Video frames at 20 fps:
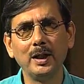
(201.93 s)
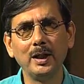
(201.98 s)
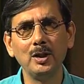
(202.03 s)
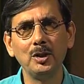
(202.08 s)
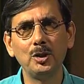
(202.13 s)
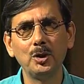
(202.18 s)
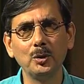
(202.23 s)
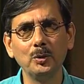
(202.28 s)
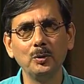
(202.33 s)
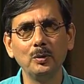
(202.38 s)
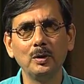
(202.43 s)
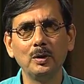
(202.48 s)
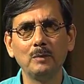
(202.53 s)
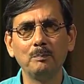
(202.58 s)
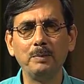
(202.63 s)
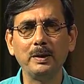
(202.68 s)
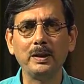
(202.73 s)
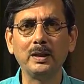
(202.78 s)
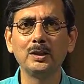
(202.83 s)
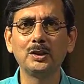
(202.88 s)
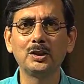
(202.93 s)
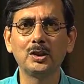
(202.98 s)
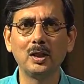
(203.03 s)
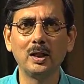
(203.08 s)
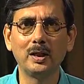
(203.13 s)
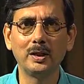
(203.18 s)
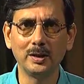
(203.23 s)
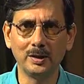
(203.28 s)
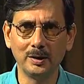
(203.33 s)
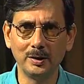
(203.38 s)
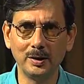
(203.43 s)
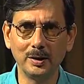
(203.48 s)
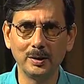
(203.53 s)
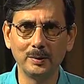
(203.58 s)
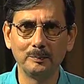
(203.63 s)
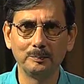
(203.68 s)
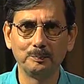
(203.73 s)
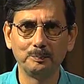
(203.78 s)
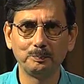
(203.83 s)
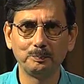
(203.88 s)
into peninsular India.